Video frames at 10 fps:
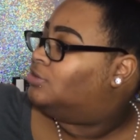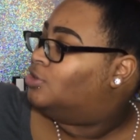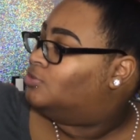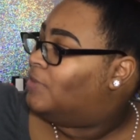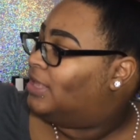
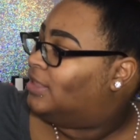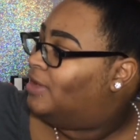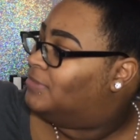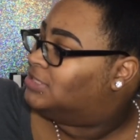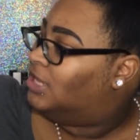Don't make
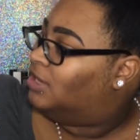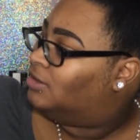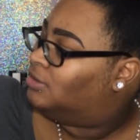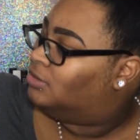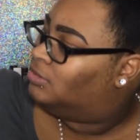that mistake.
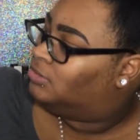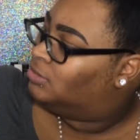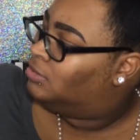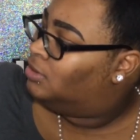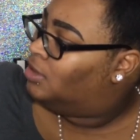
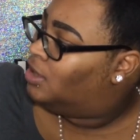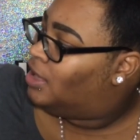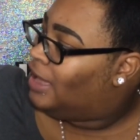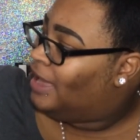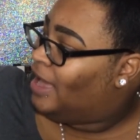
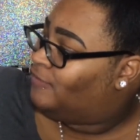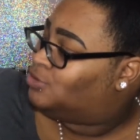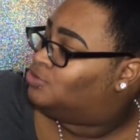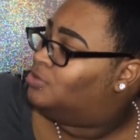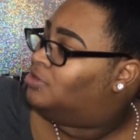I
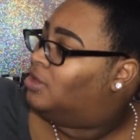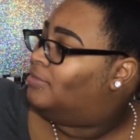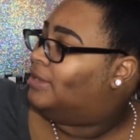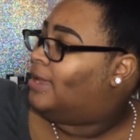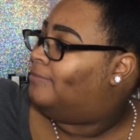have 2 of them
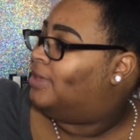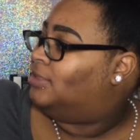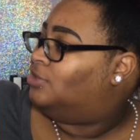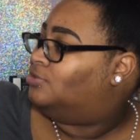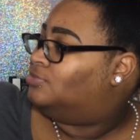and I
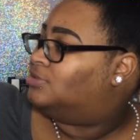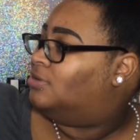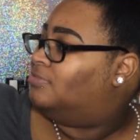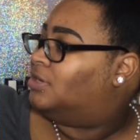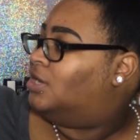barely use
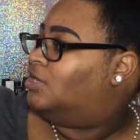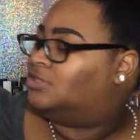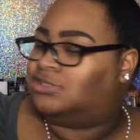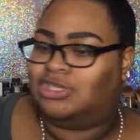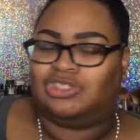them
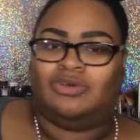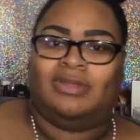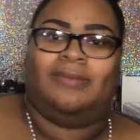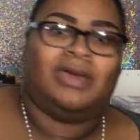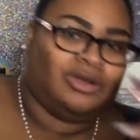because there's so
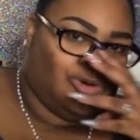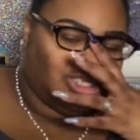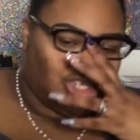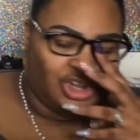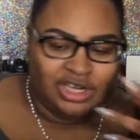many better
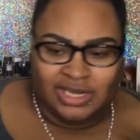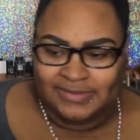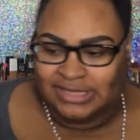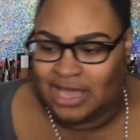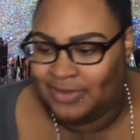
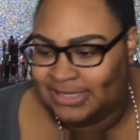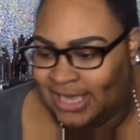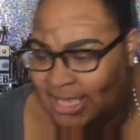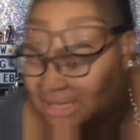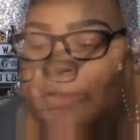alternatives nowadays.